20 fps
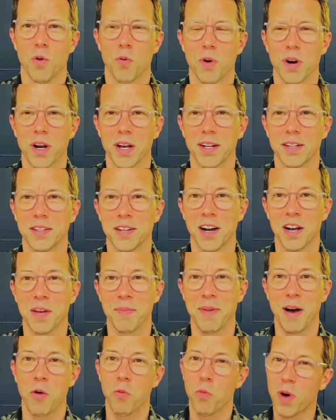We're going to talk
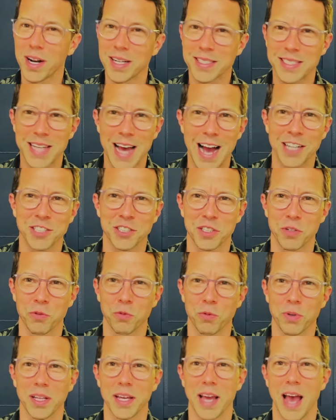about what is actually
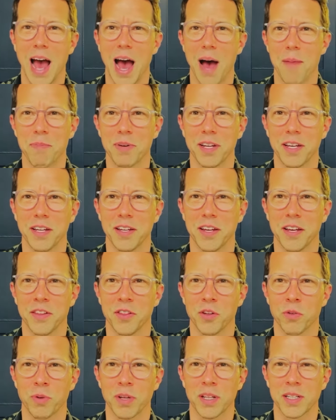really happening in
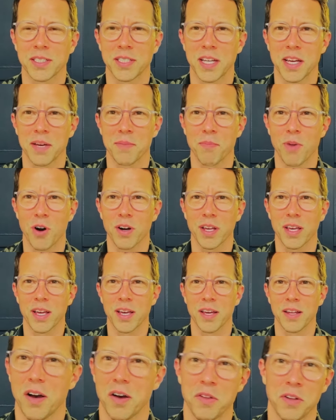the real estate
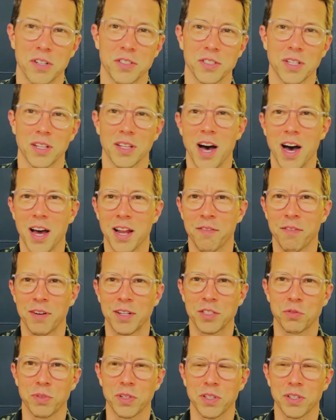market. There's a lot of
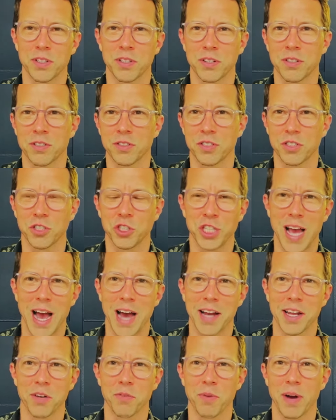us realtors
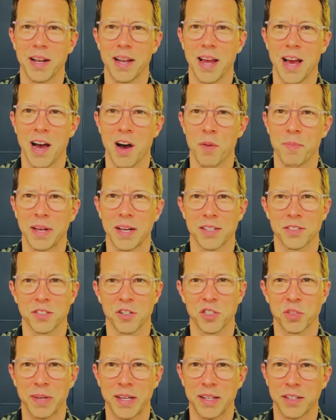chatting right now because
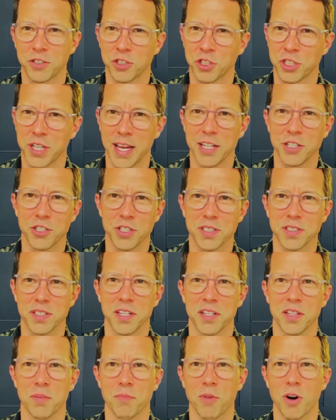there's been changes
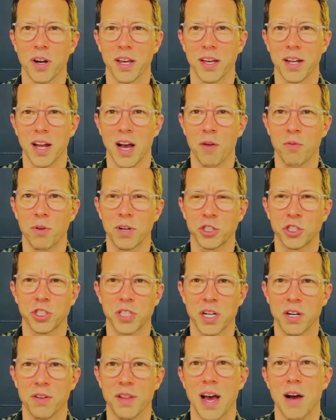in the market. I want to
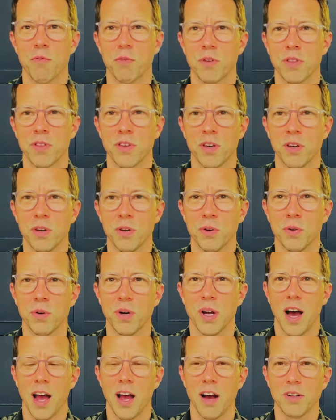share that with you.
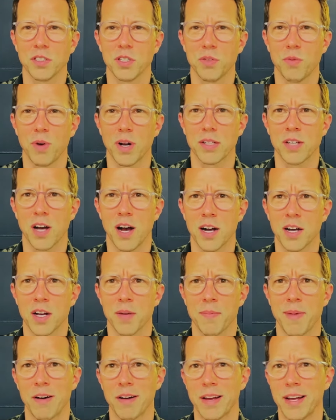I also want to talk
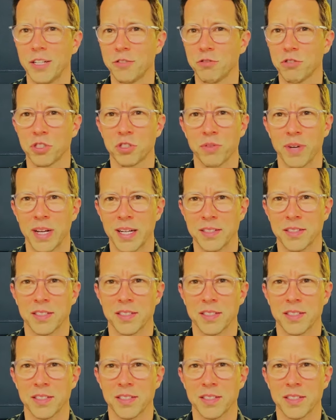about interest rates.